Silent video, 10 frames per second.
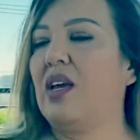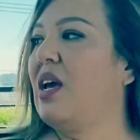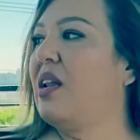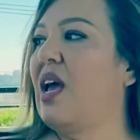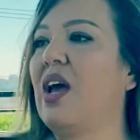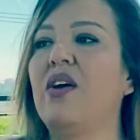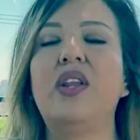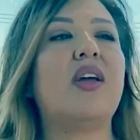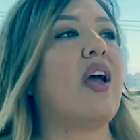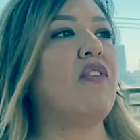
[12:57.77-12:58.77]
and
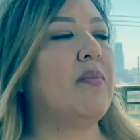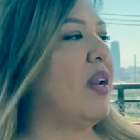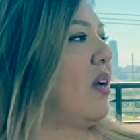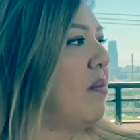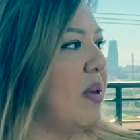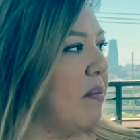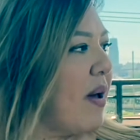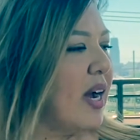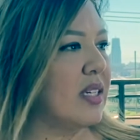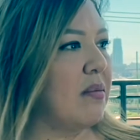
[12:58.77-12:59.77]
everybody can be
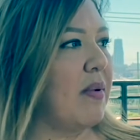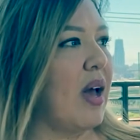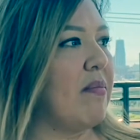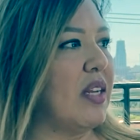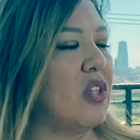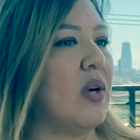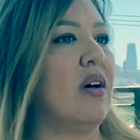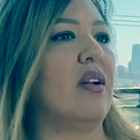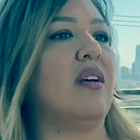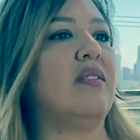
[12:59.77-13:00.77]
impacted by mental
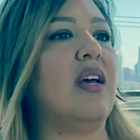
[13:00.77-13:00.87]
illness.